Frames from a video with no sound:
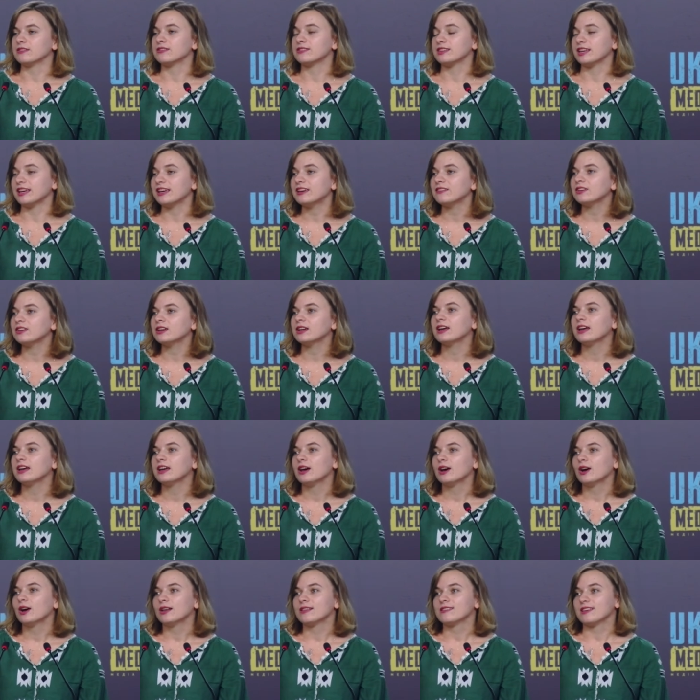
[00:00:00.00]
to be
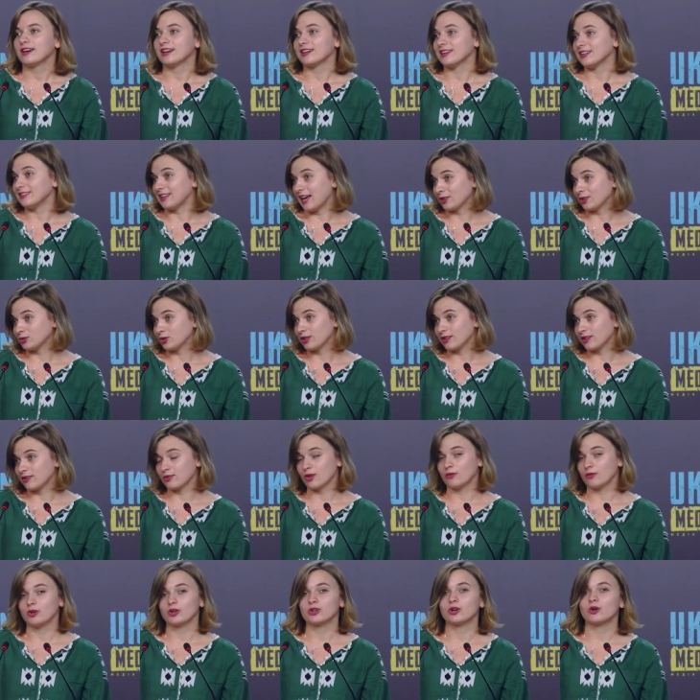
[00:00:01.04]
present here.
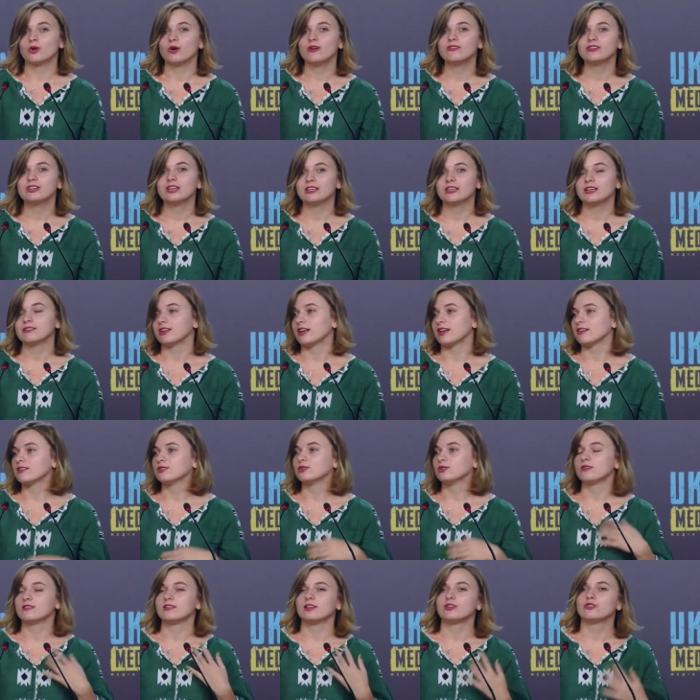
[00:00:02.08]
So
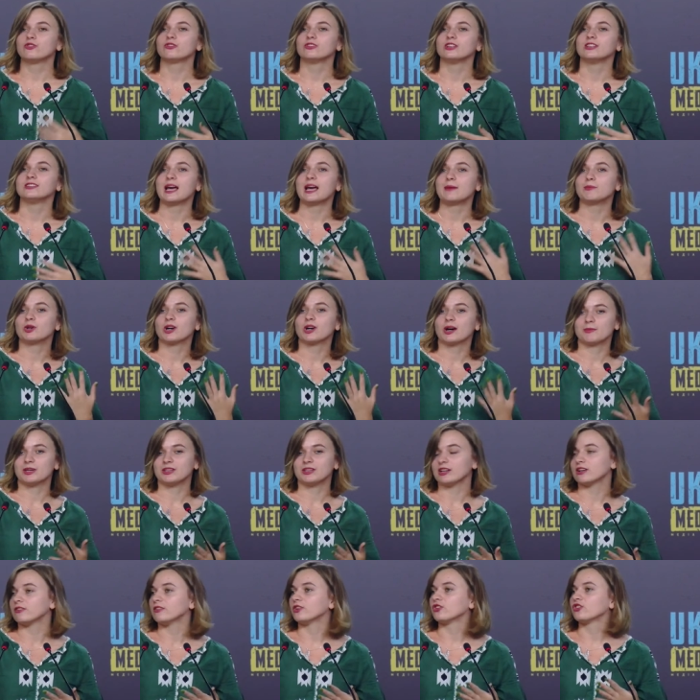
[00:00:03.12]
uh, Ms.
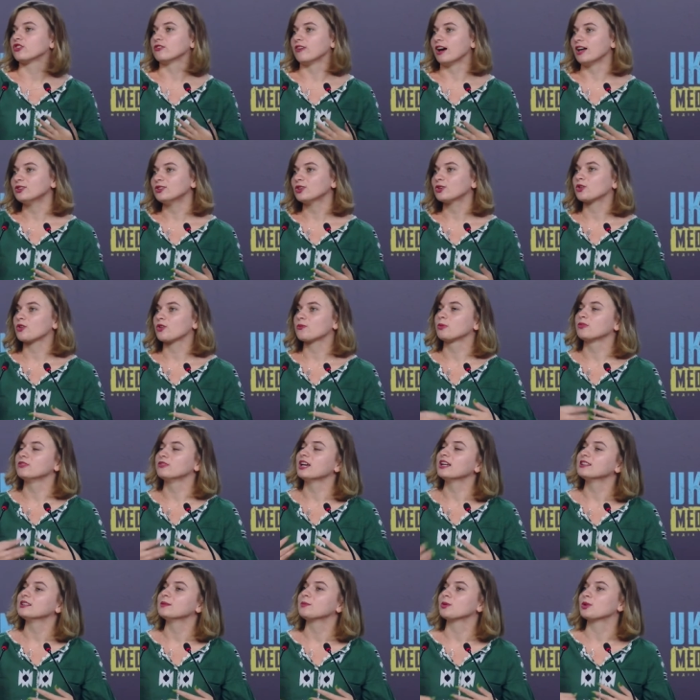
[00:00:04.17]
Yevseyeva, who is
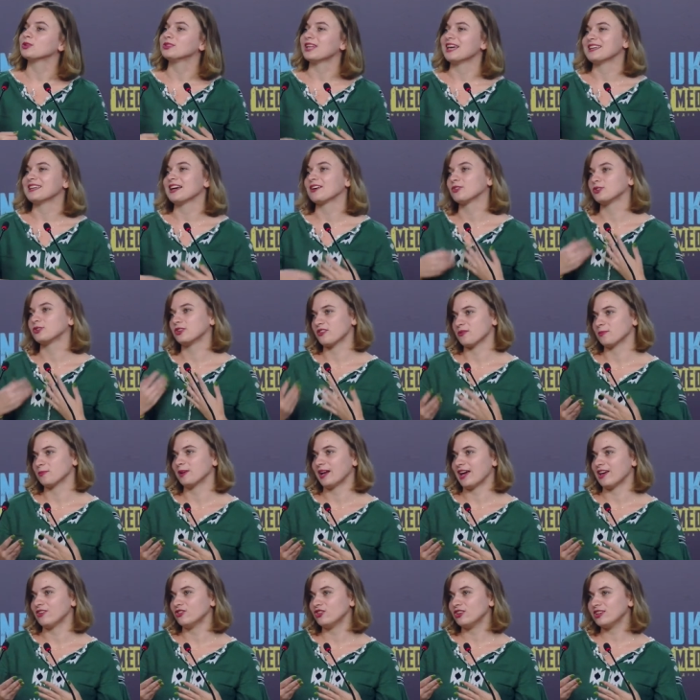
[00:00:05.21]
uh, the
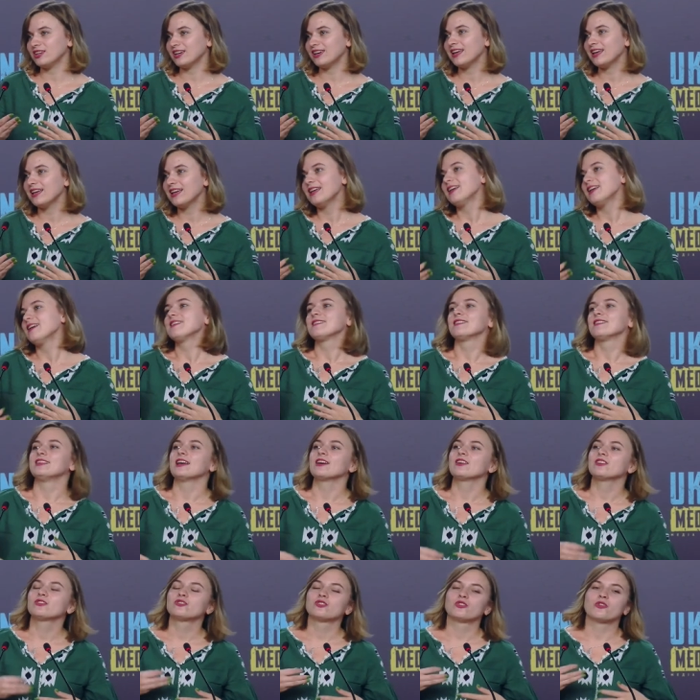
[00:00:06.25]
architect from Nova
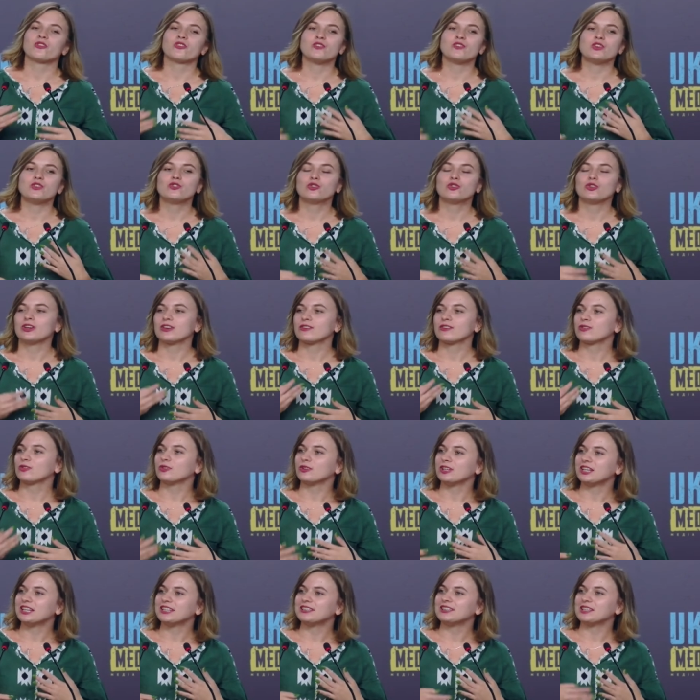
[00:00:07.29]
Kakhovka, she will be
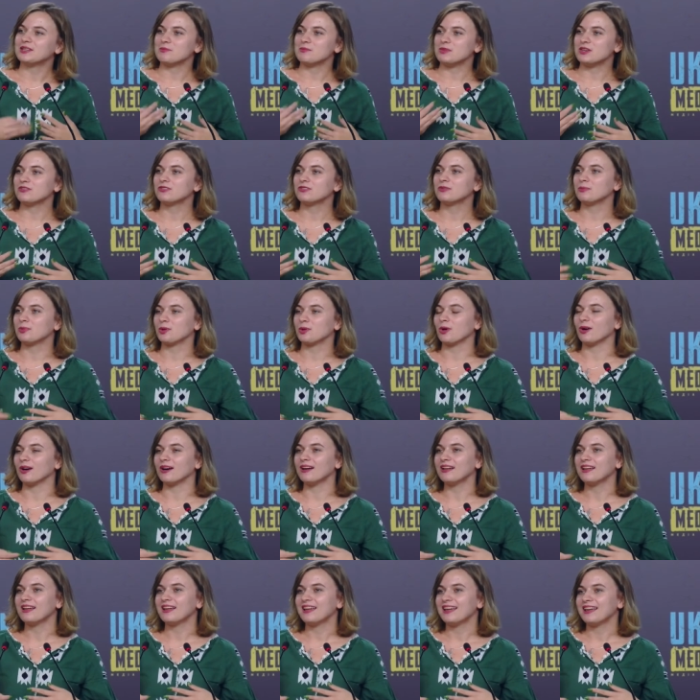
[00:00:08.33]
talking about
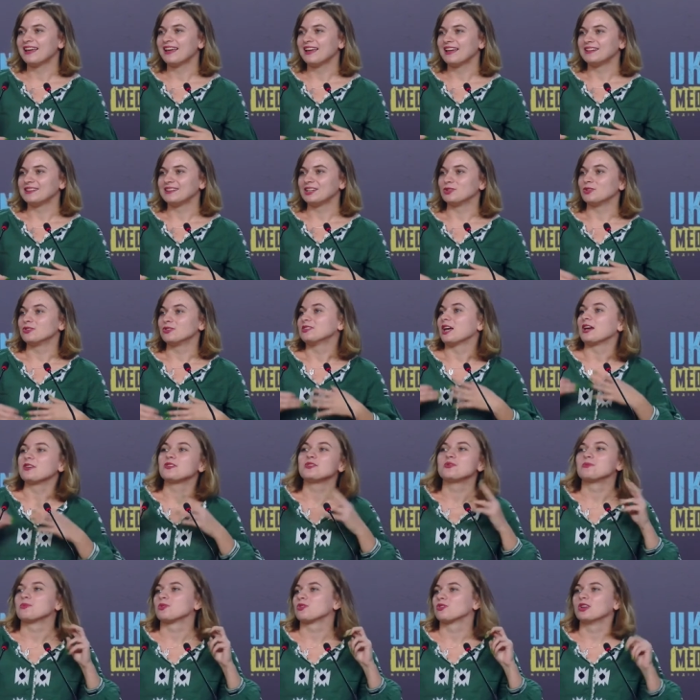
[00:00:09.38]
traditional embroidered
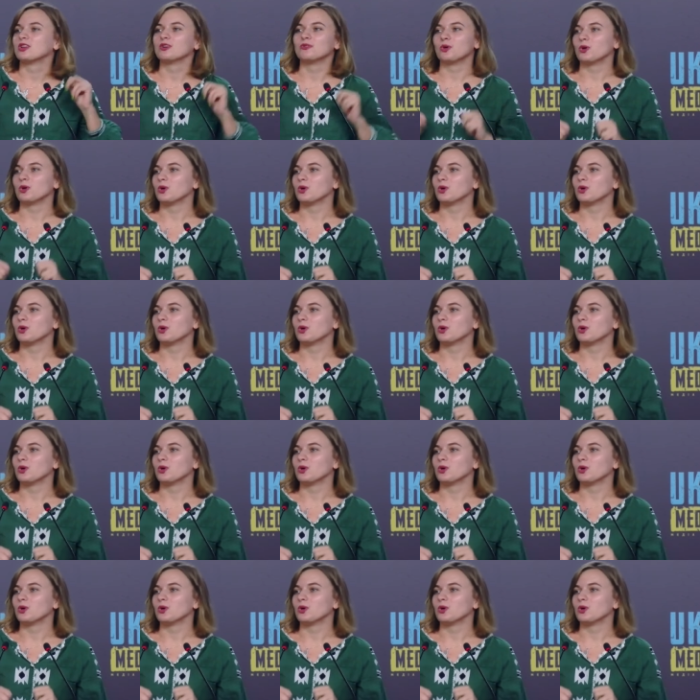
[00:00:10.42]
shirt.